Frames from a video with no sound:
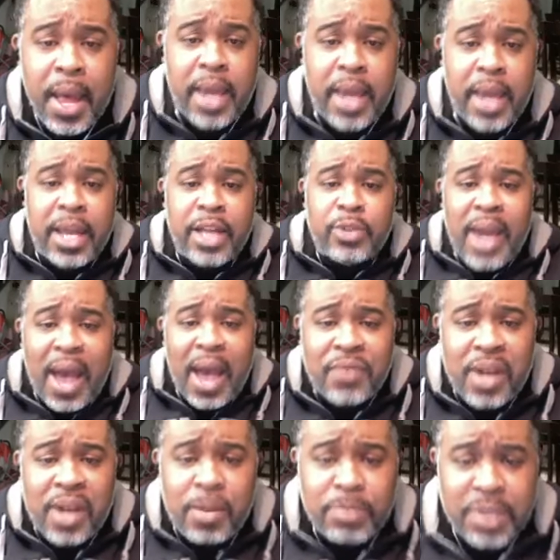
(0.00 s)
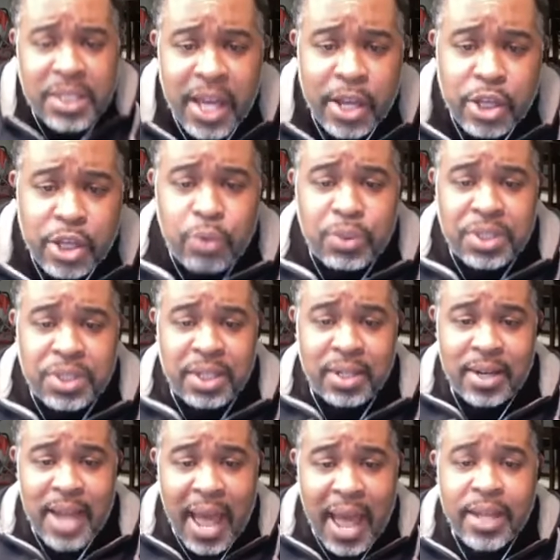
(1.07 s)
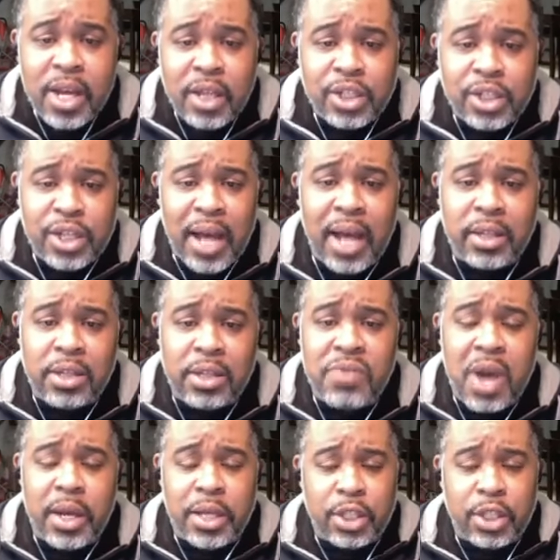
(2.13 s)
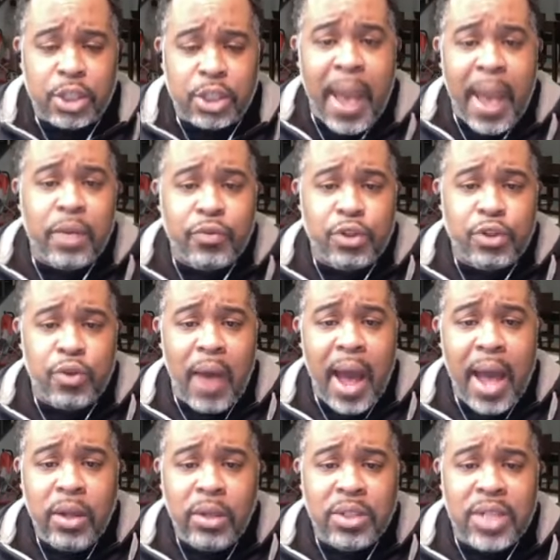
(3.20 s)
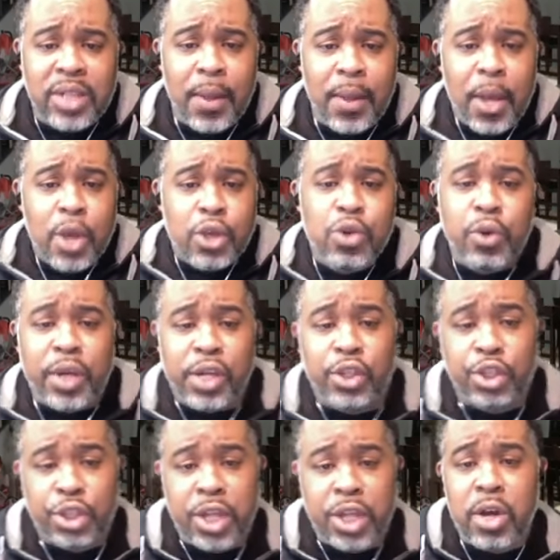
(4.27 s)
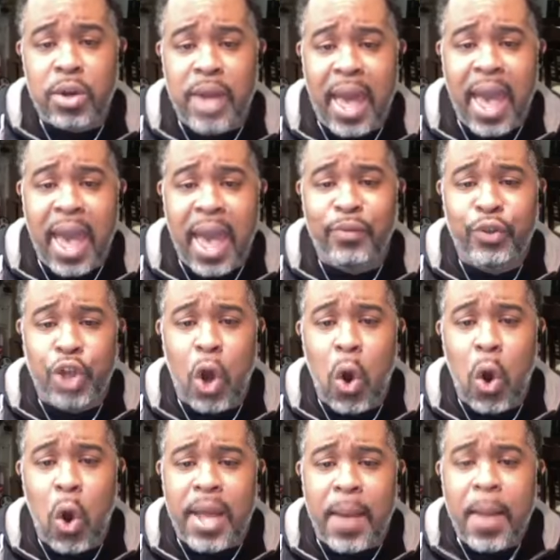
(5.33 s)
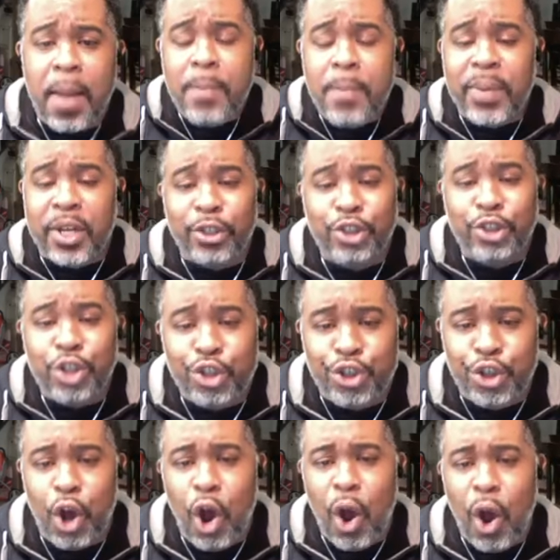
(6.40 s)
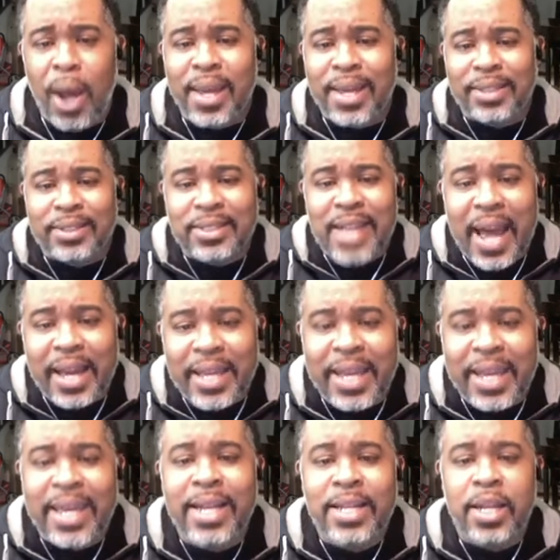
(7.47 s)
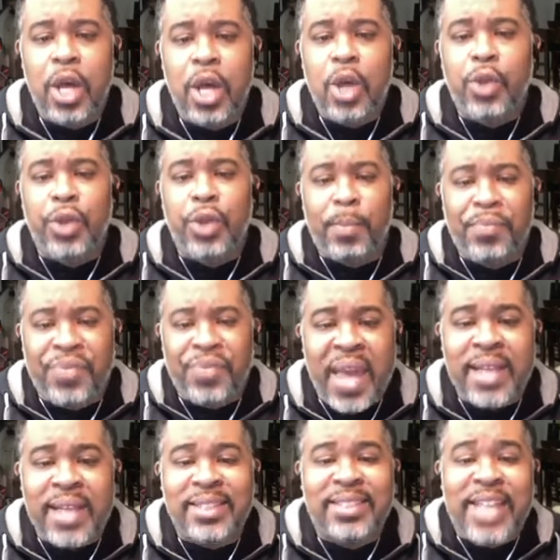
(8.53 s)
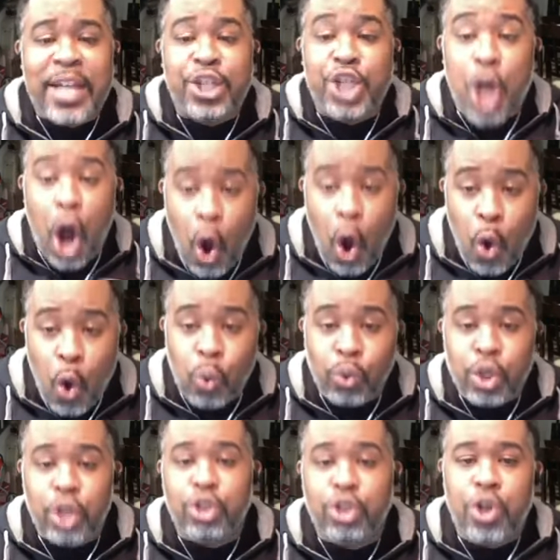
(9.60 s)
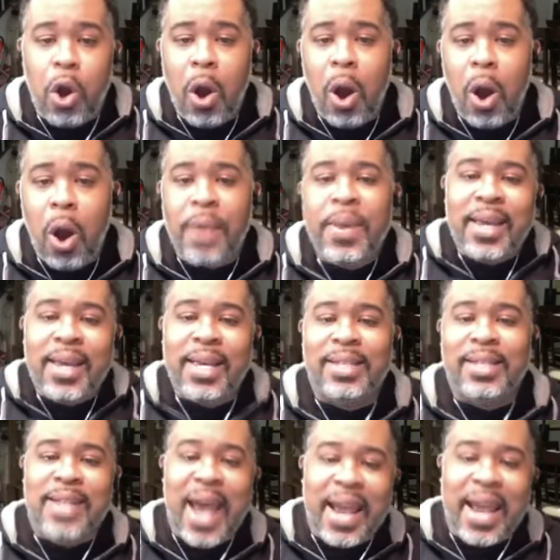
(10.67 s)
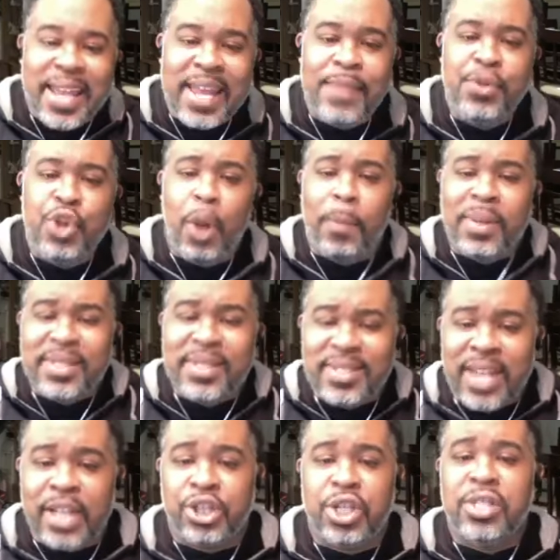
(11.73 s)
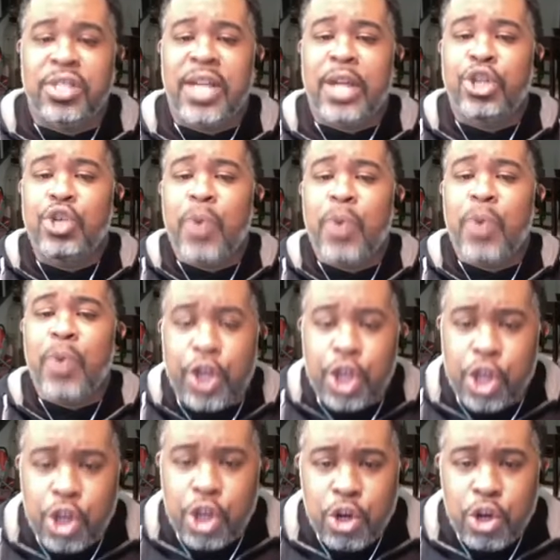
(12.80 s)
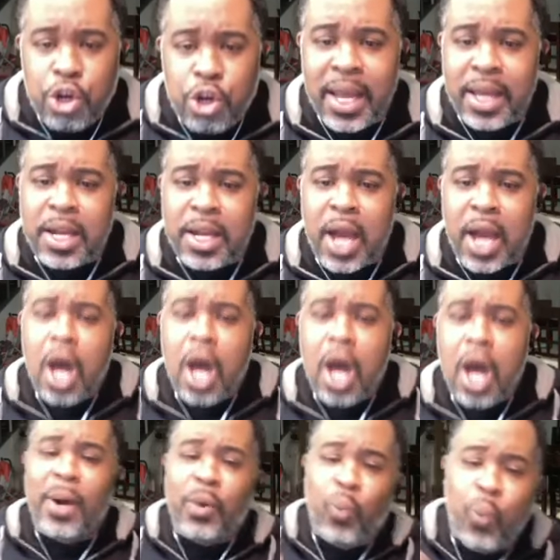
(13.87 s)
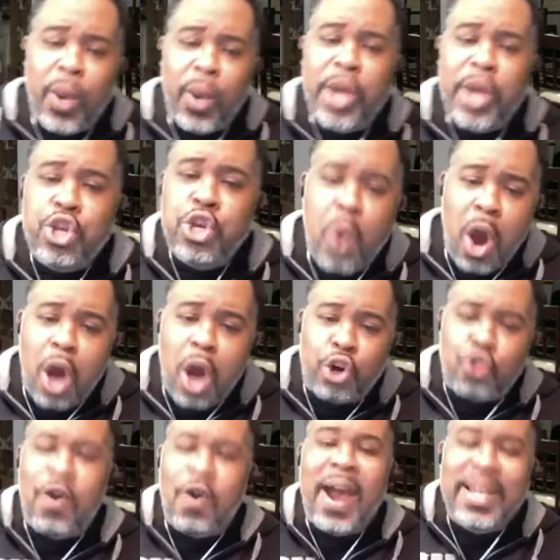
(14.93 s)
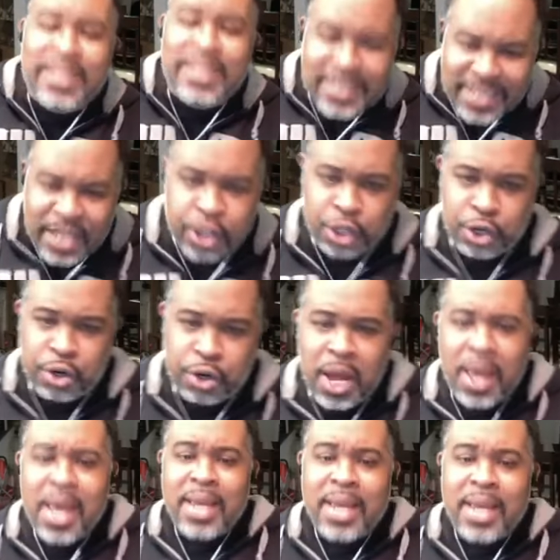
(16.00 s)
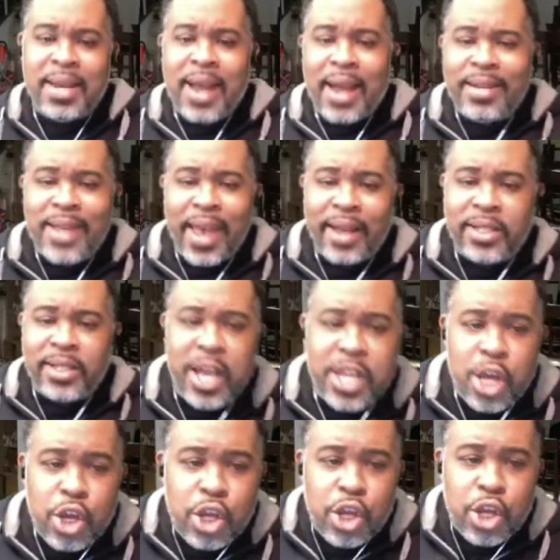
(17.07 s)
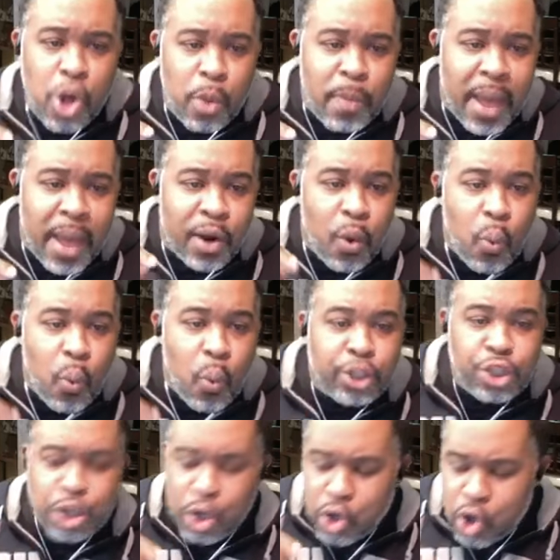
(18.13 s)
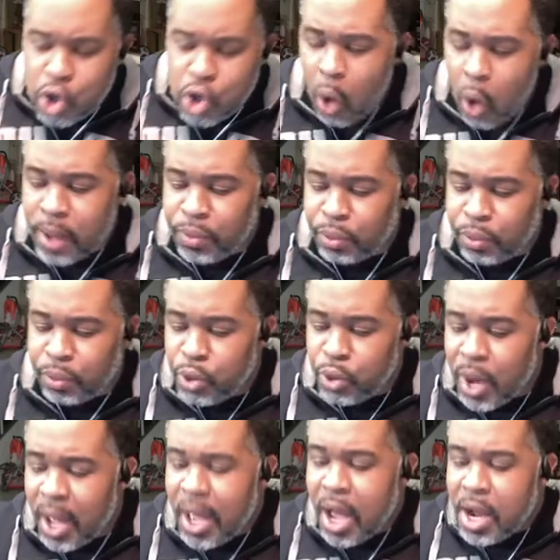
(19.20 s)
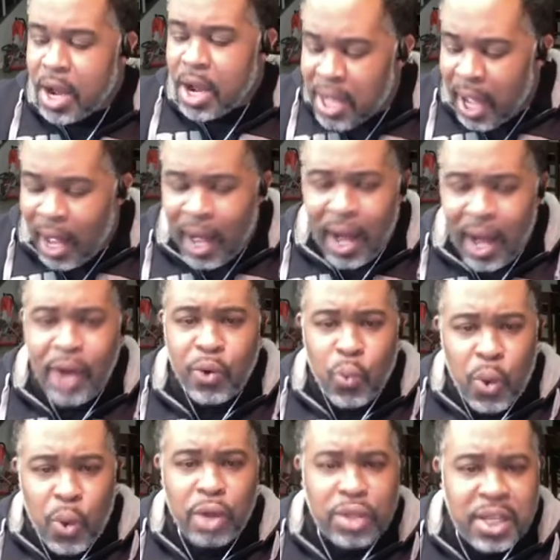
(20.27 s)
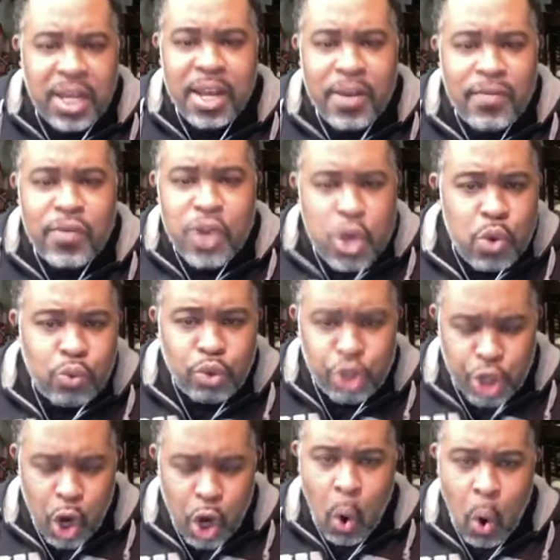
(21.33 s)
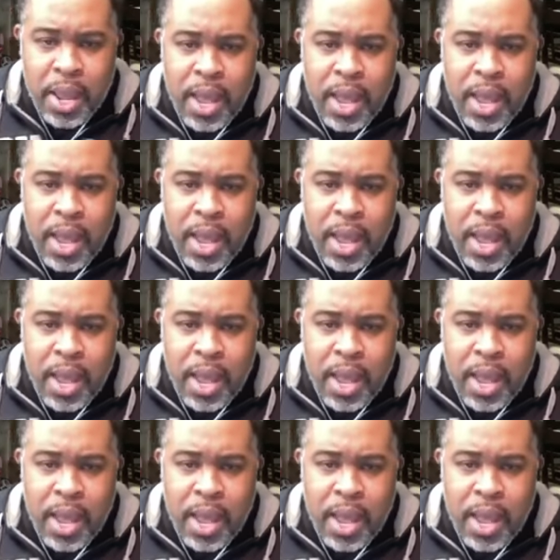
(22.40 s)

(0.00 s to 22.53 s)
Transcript: here's what I've come to tell you tonight, child of God. In spite of trials, you can still have joy because your joy is not in the things that you own. Your joy is not in your possessions that you have accumulated. Uh, but when you are Christ centered, uh, can I dare tell you, no matter what you're going through, uh, God will give you joy.